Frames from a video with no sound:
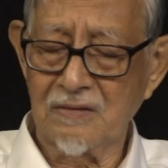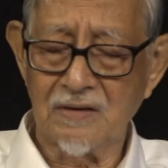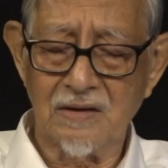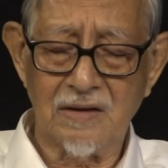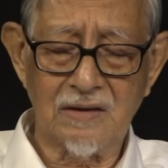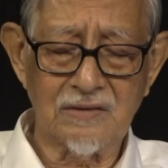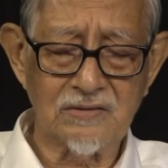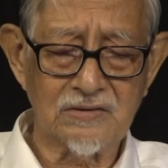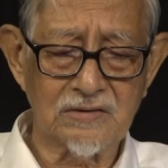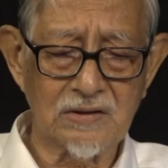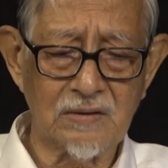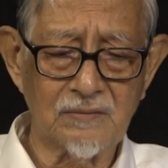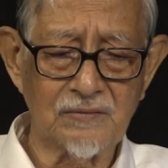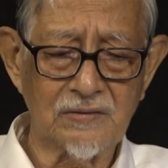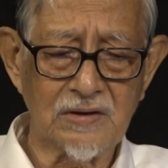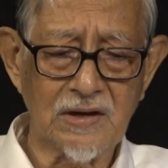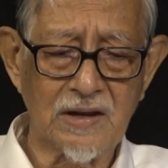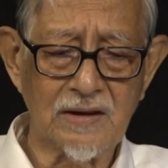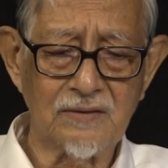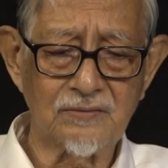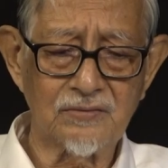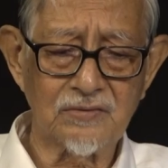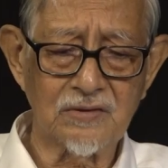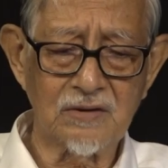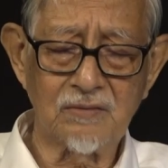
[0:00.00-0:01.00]
and
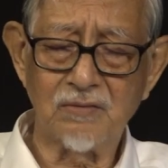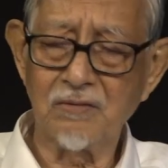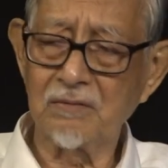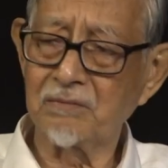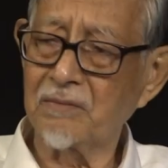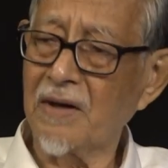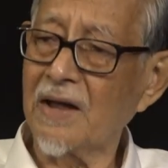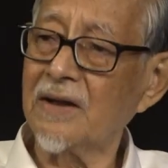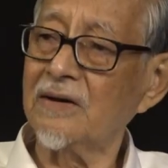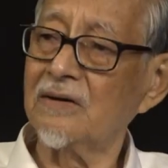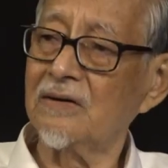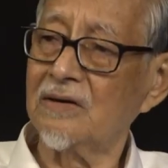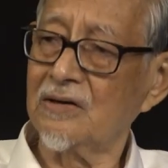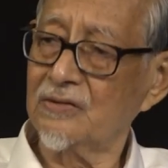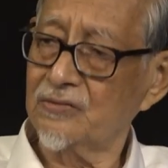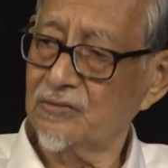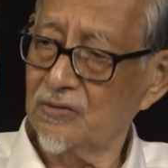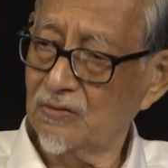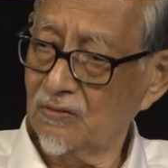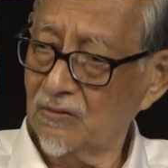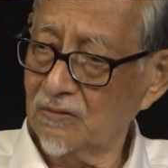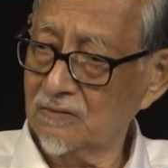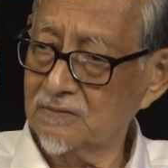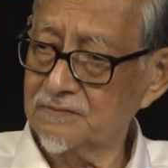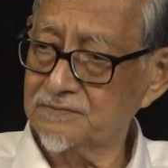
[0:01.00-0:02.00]
sometimes even mindless,
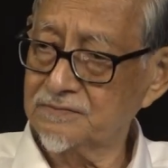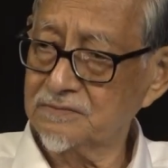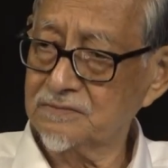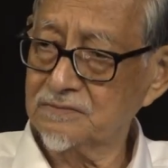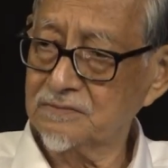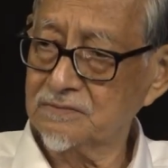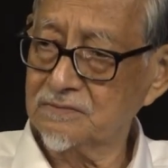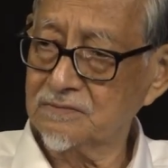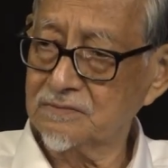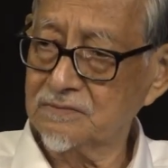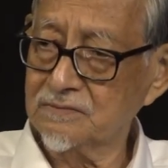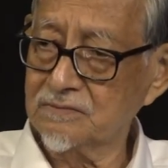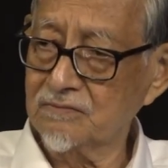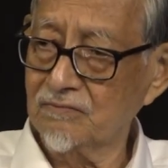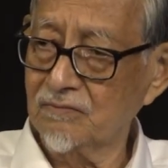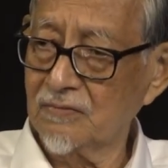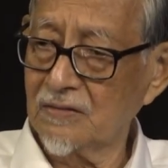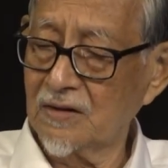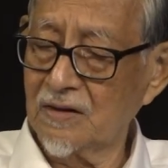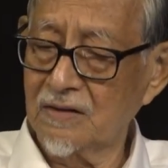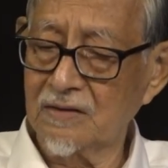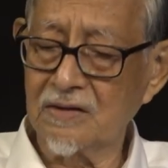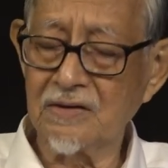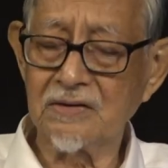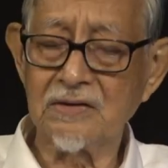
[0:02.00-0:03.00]
you know. Yes.
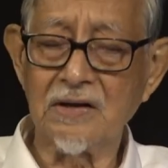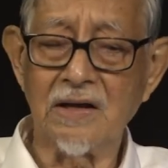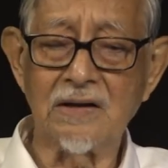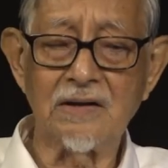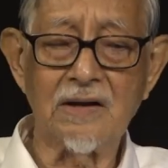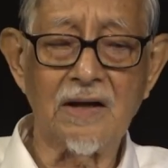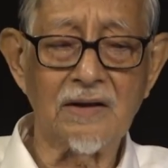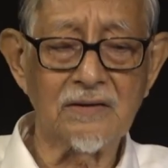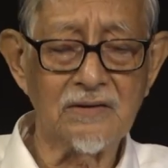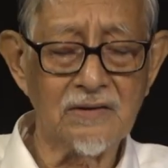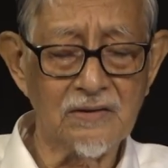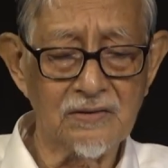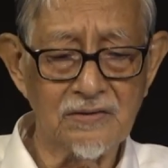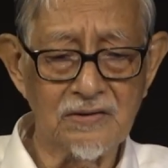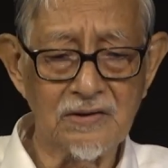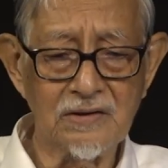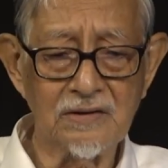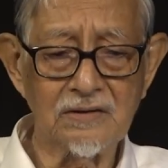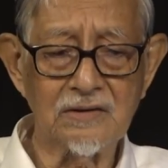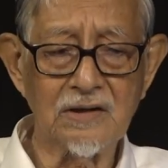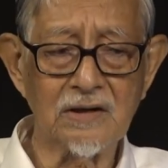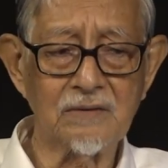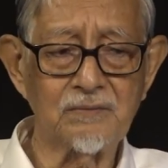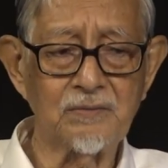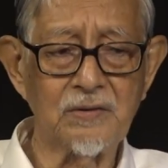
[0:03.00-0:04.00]
There is another
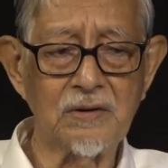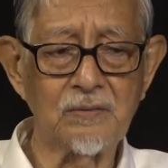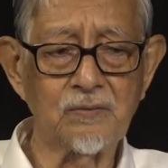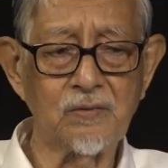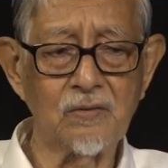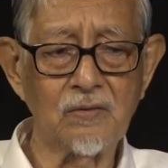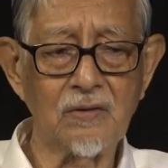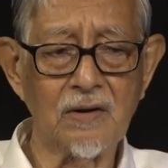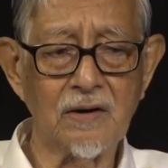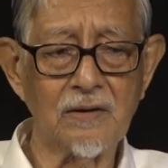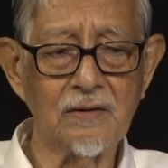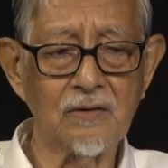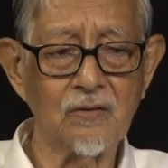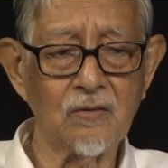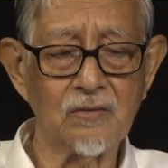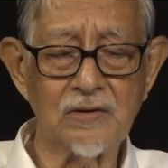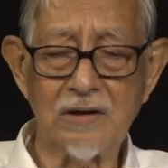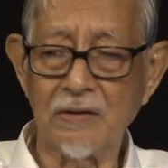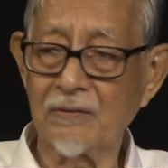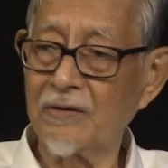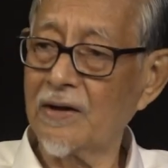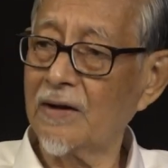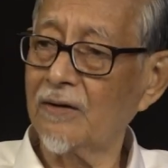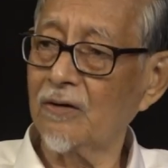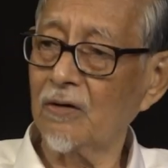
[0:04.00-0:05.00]
thing that people are not
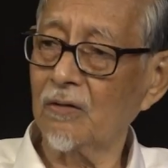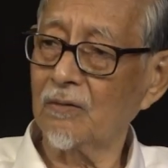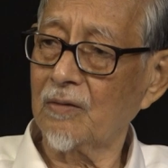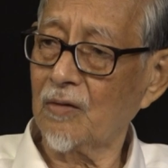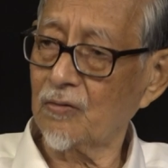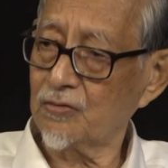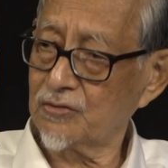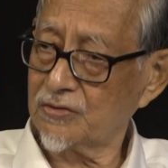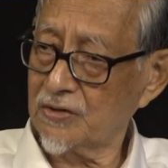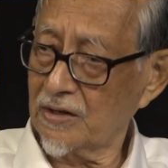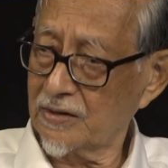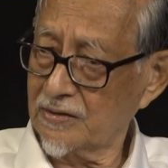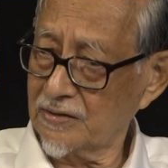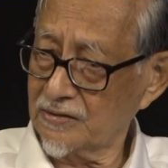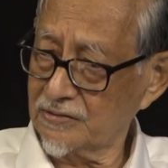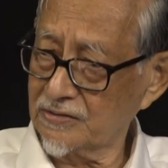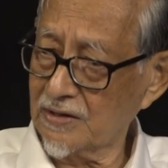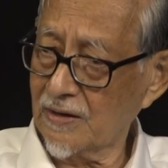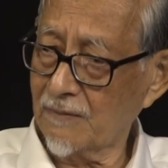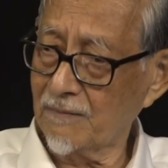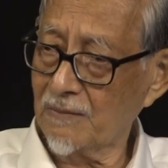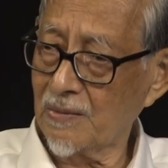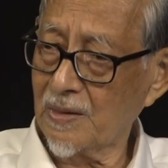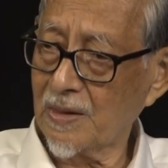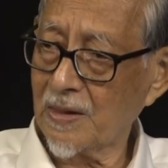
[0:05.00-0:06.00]
aware of outside
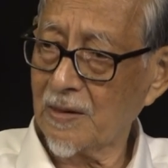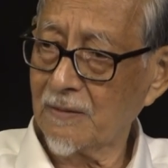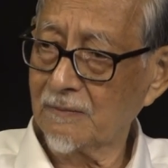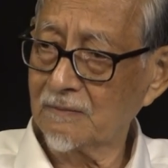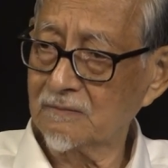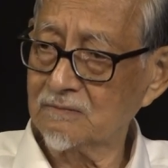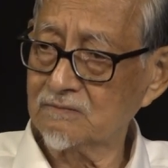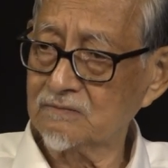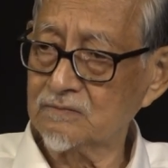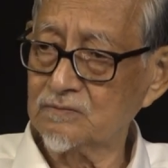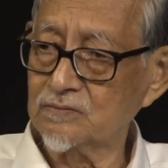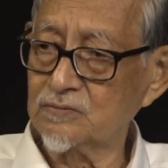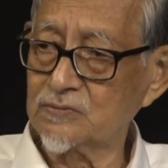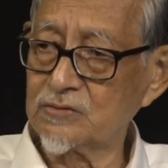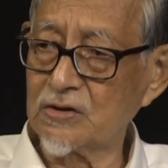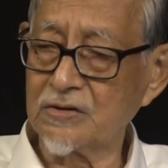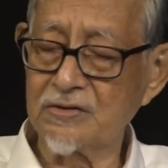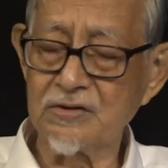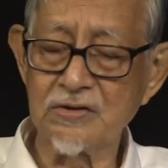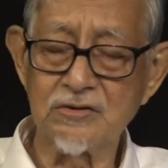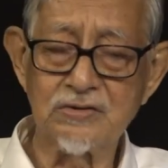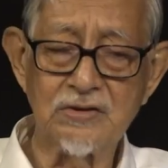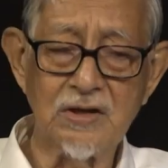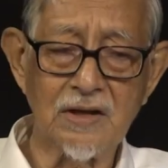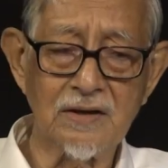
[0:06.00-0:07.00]
Assam.
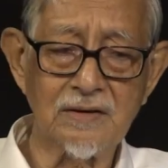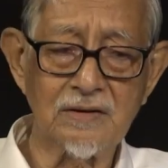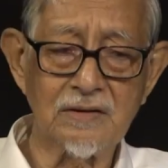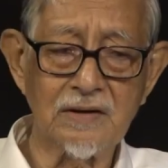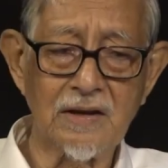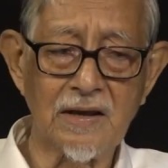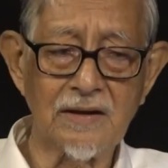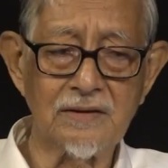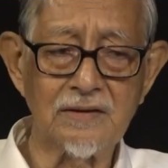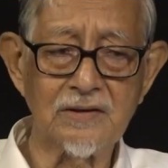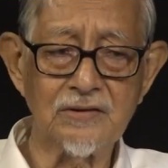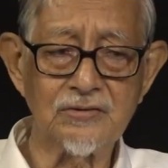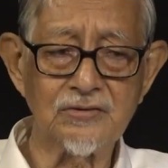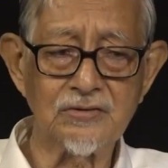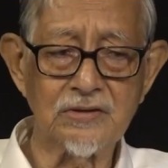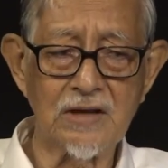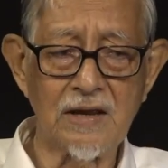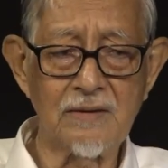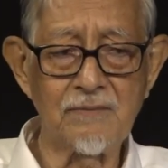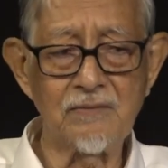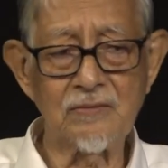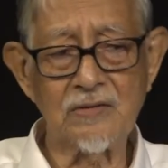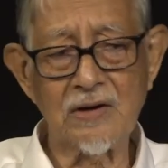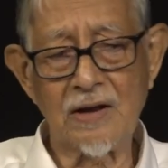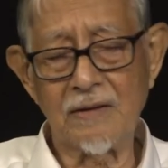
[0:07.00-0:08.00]
It is that at the
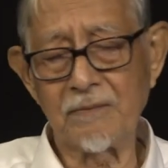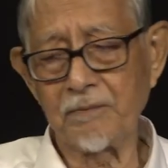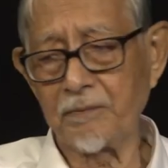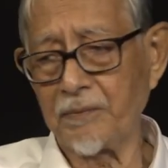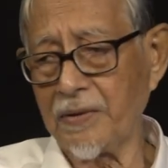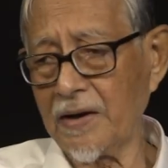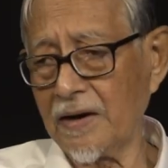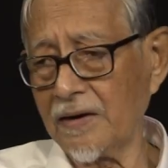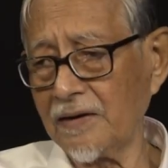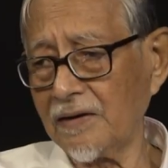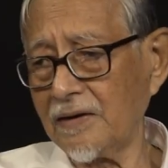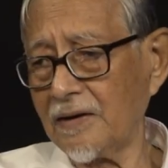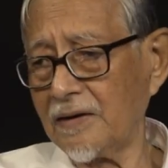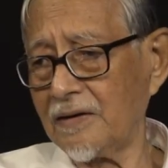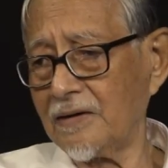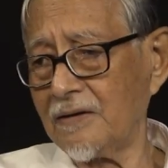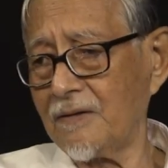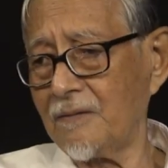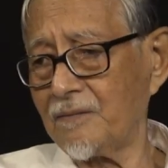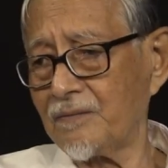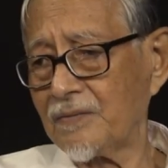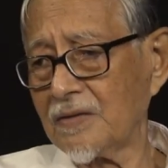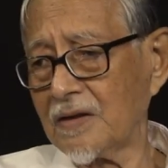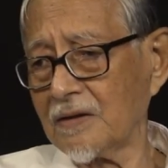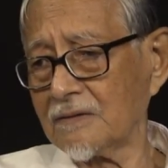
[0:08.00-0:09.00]
same time,
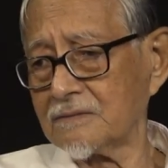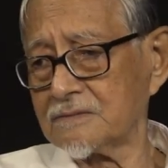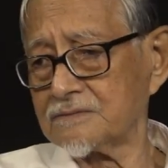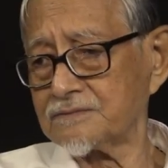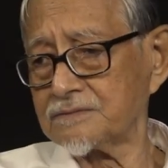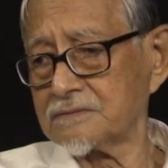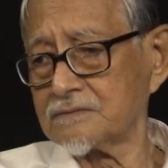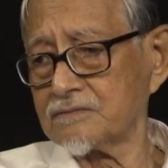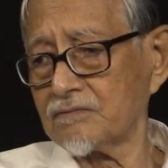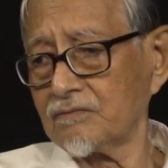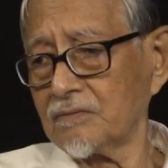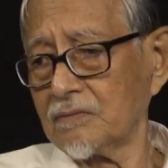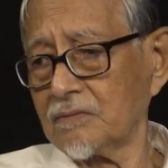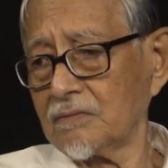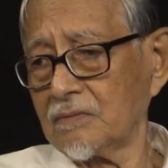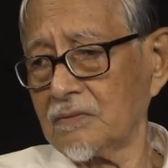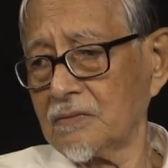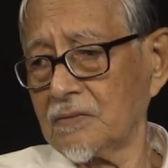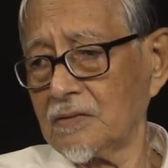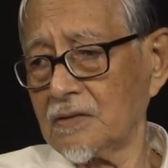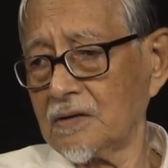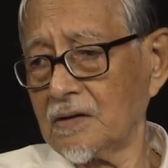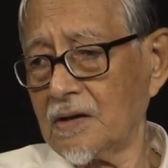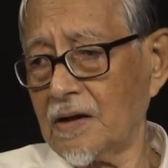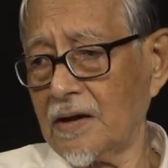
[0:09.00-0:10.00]
parallelly,
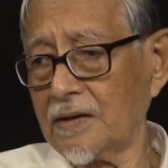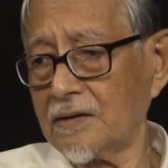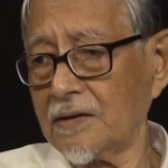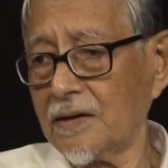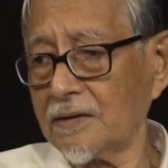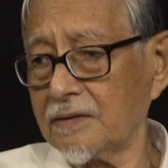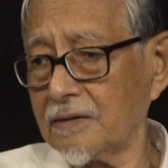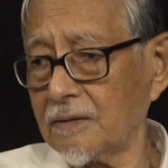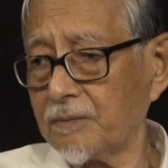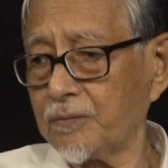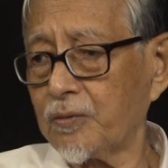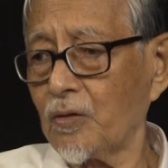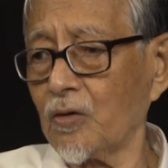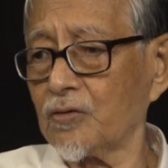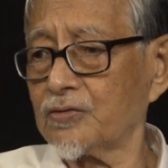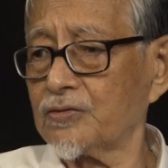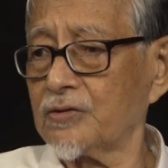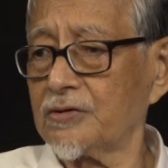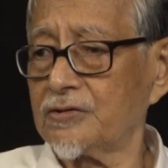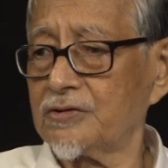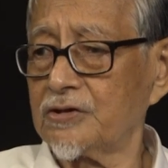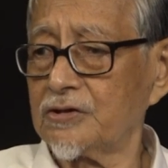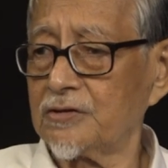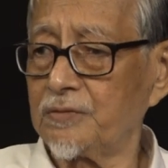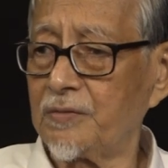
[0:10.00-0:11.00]
another
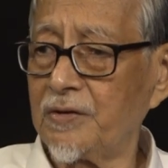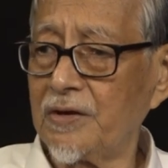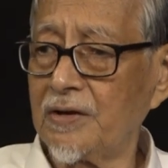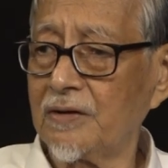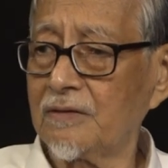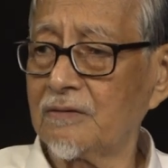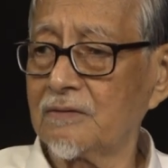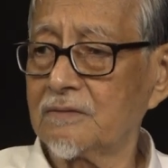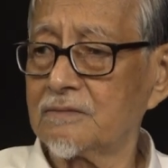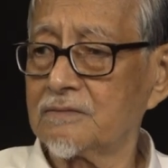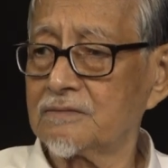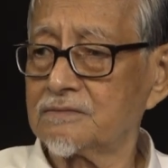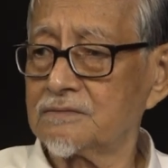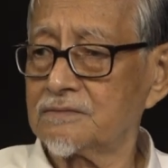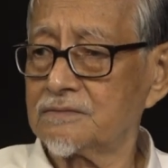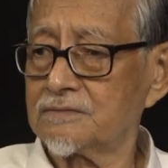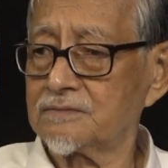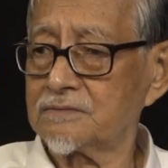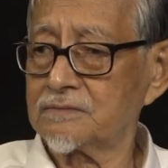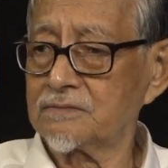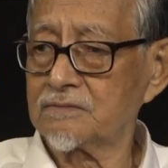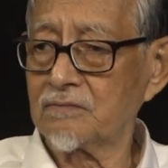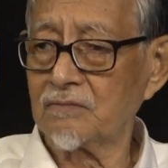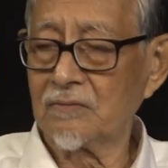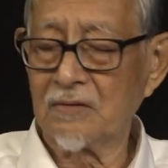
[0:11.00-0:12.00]
process is being,
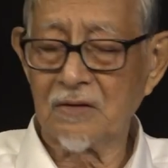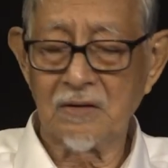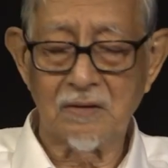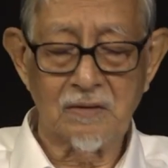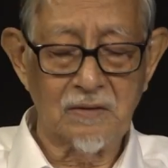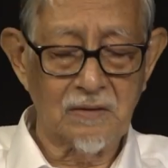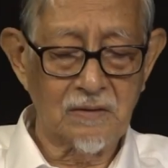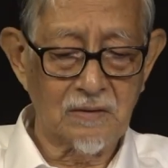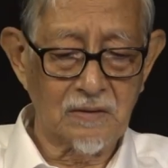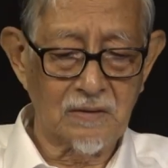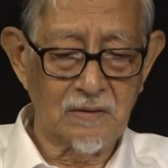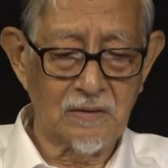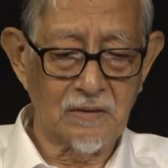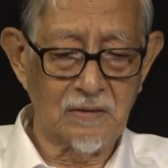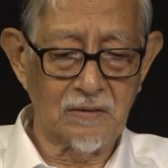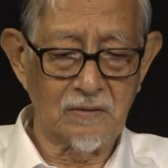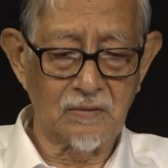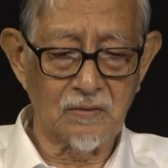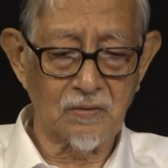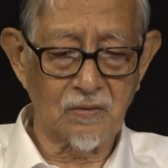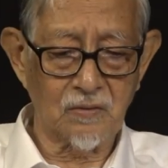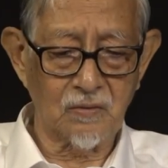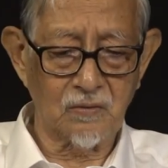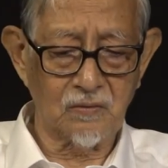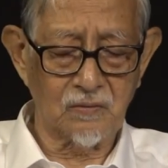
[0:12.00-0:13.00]
you
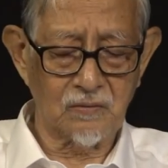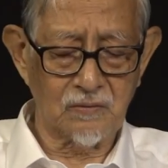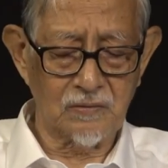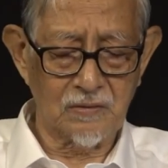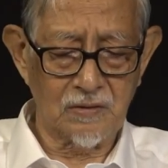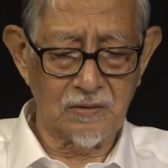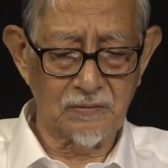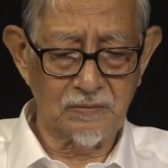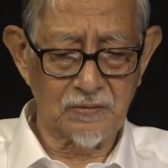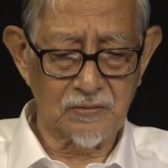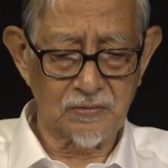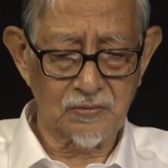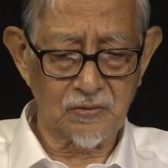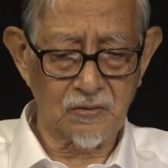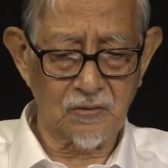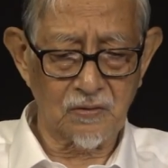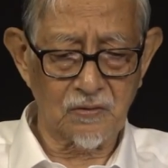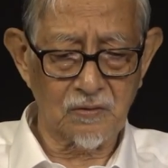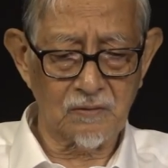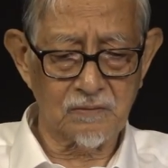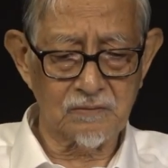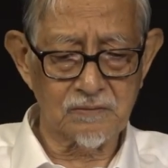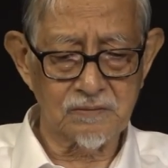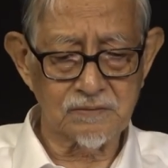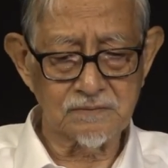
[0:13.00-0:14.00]
know, I mean,
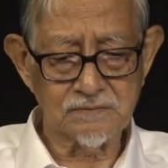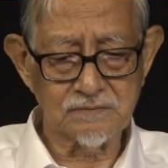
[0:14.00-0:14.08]
sort of